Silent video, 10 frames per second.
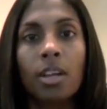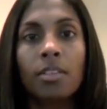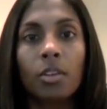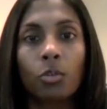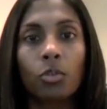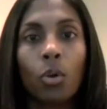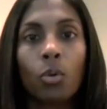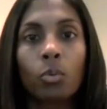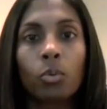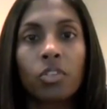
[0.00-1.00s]
there's
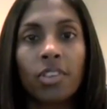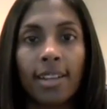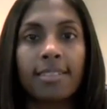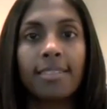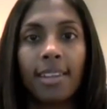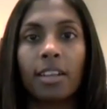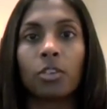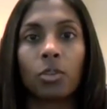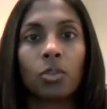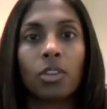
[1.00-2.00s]
no set
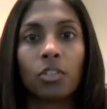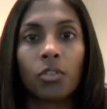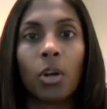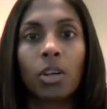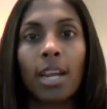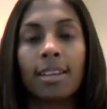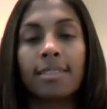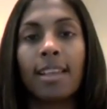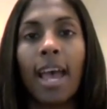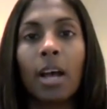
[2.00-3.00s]
standards as far
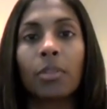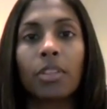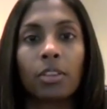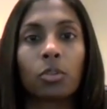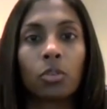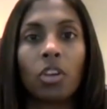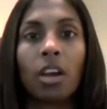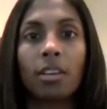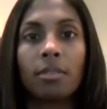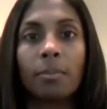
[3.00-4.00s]
as how things are
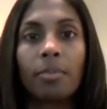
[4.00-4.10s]
done.